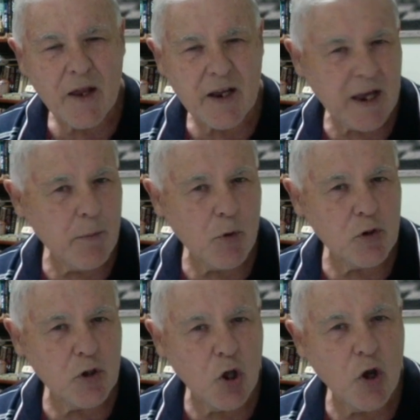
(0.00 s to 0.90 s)
come
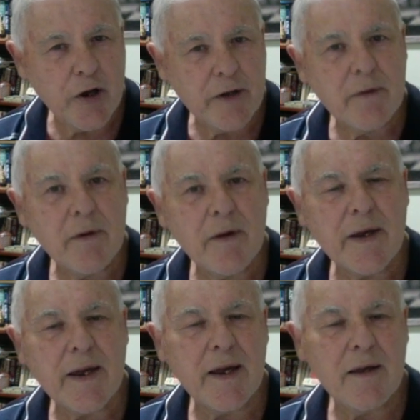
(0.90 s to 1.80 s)
online.
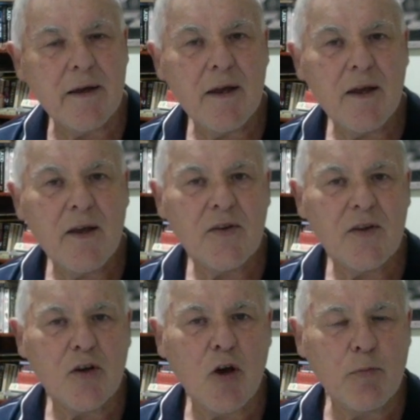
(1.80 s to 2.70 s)
Okay, so
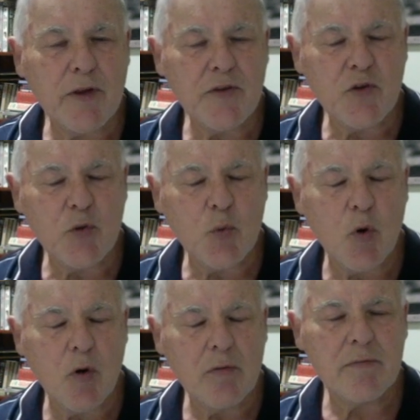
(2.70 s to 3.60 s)
God bless you
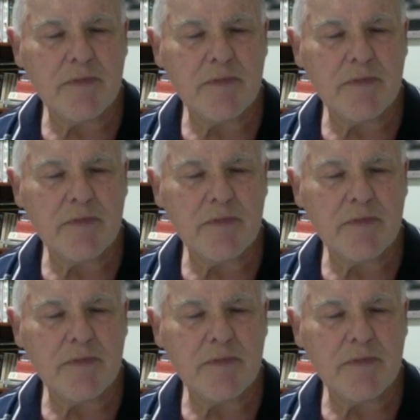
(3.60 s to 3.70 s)
all.